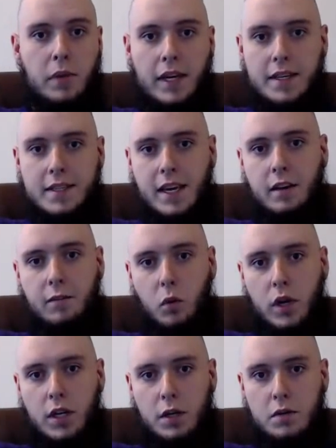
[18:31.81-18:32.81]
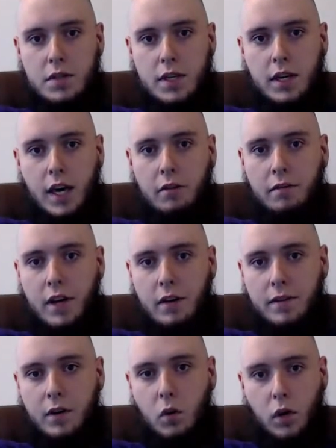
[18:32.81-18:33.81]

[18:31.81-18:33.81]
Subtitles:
Because I avoid using alfalfa